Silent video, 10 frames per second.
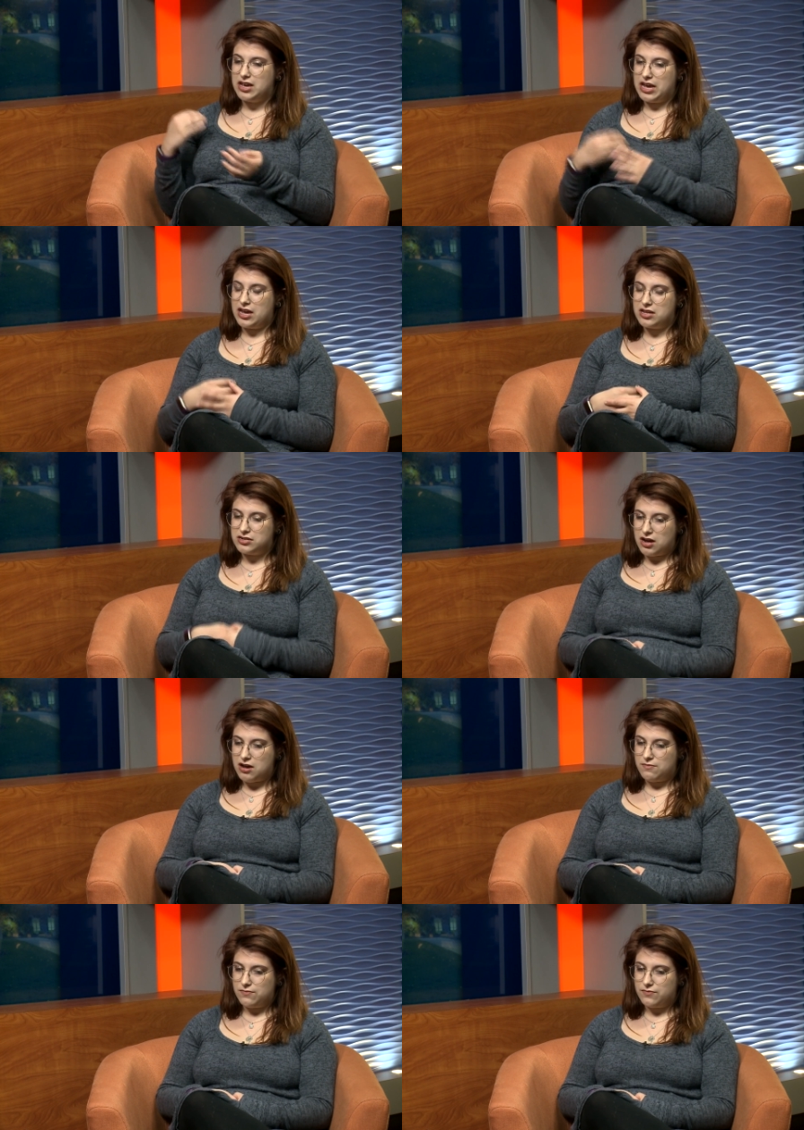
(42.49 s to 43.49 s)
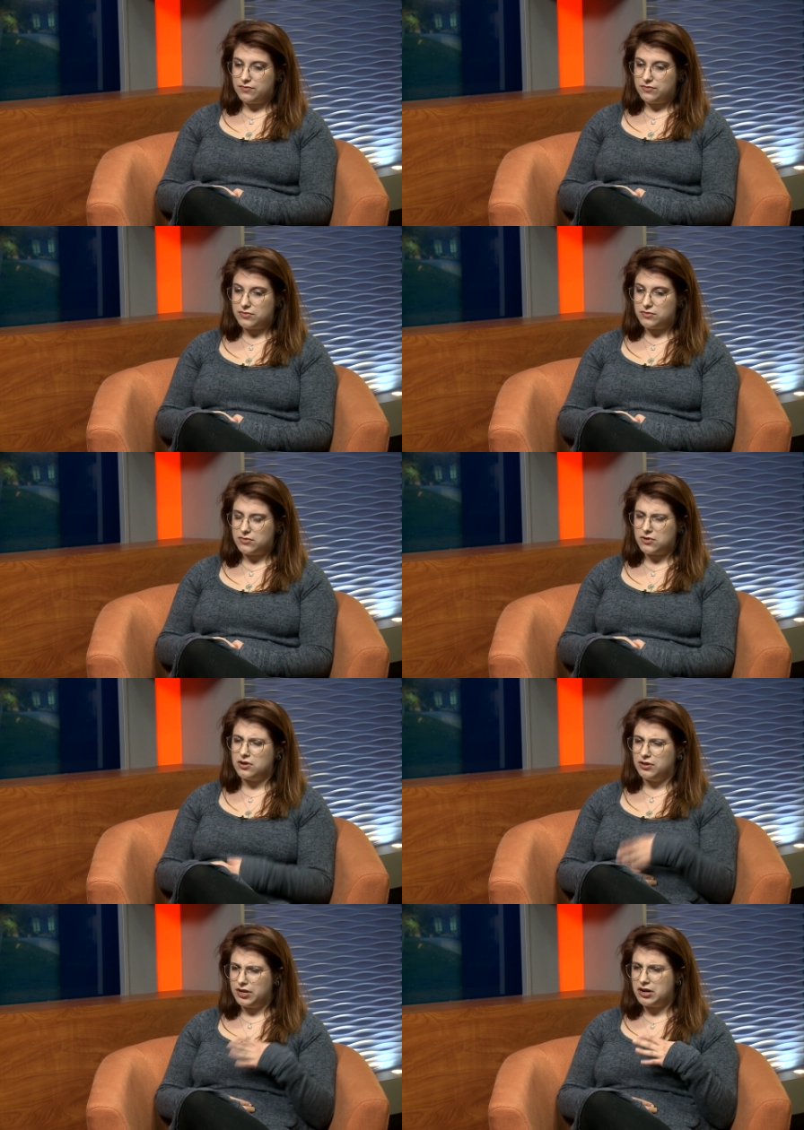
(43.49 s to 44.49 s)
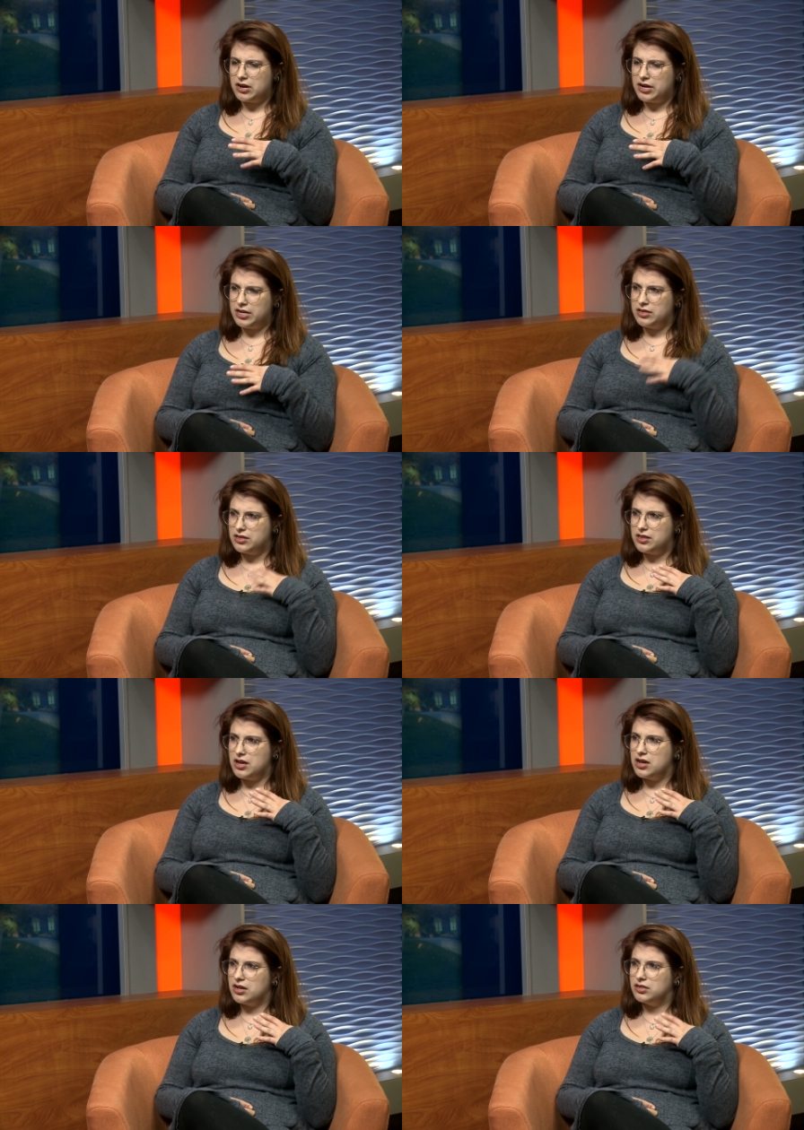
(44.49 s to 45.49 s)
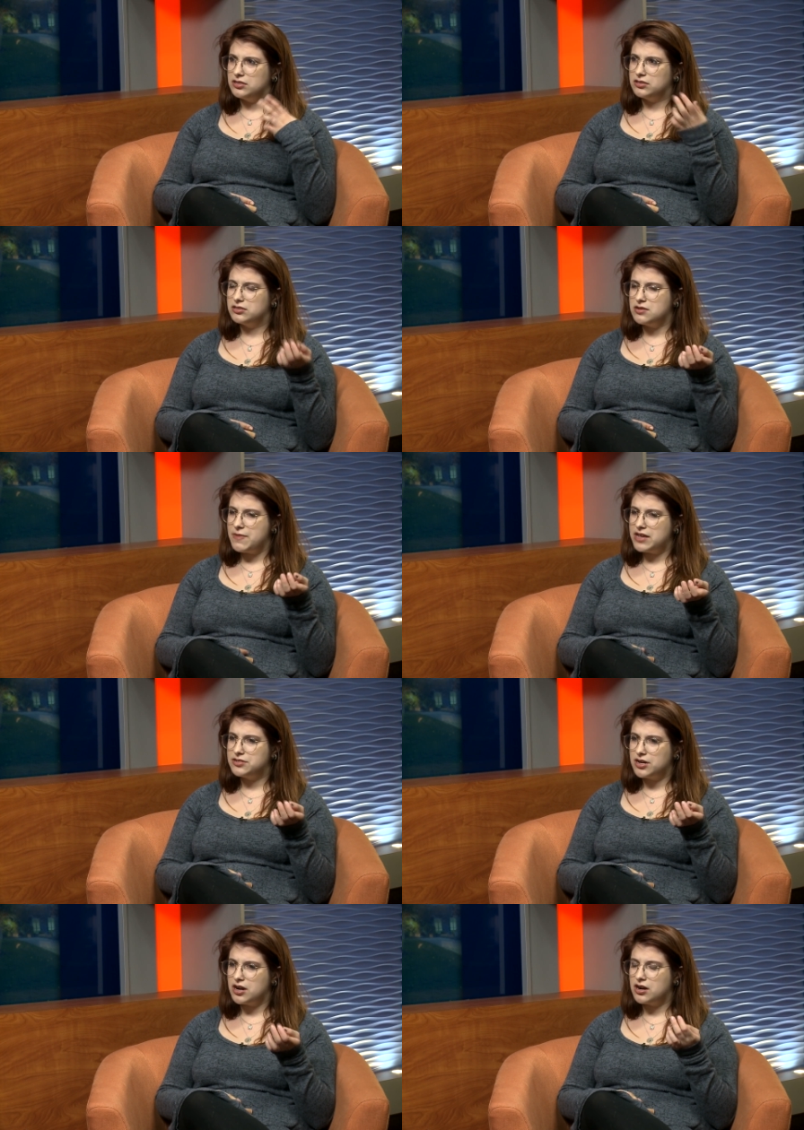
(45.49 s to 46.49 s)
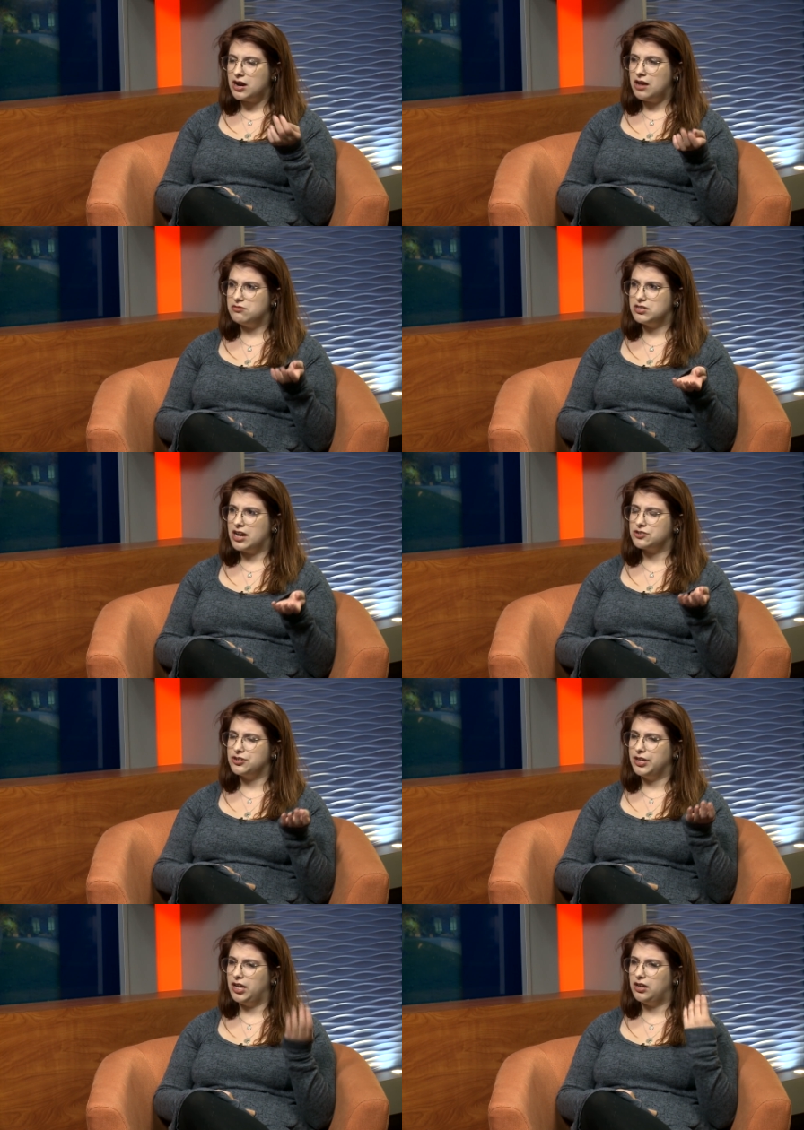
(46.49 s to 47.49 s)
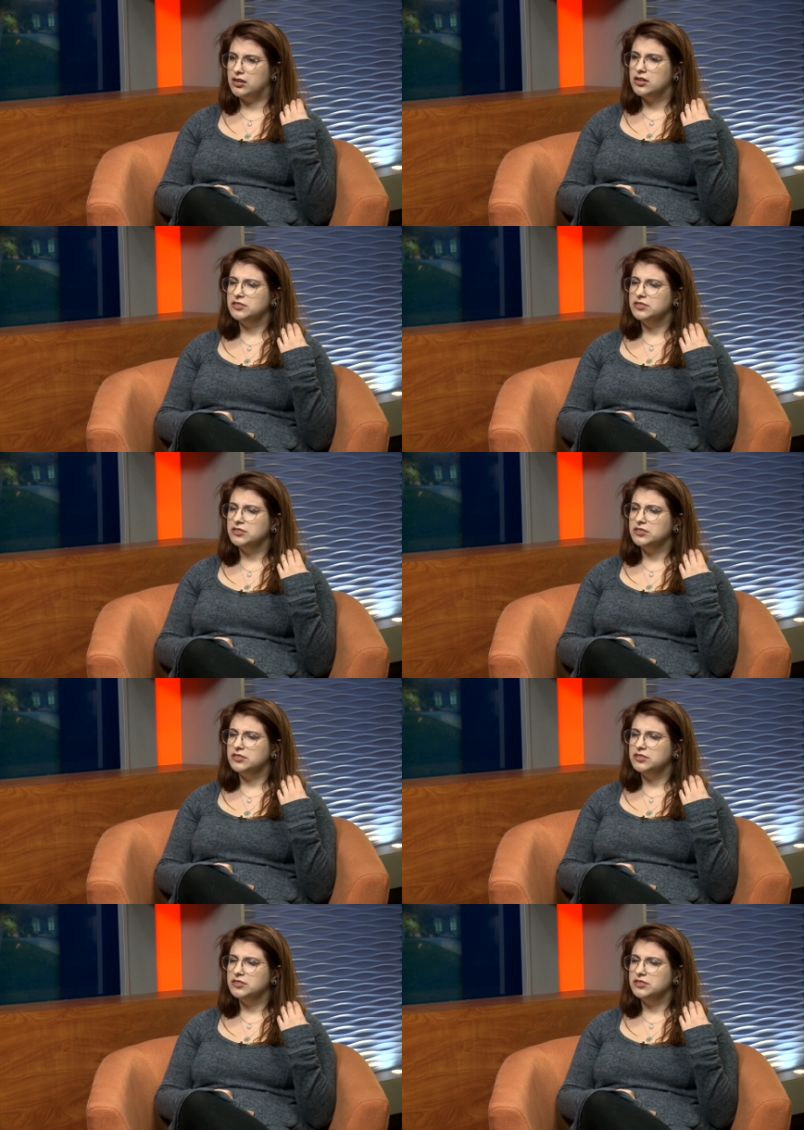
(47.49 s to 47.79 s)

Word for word: And um, earlier in the semester, I was actually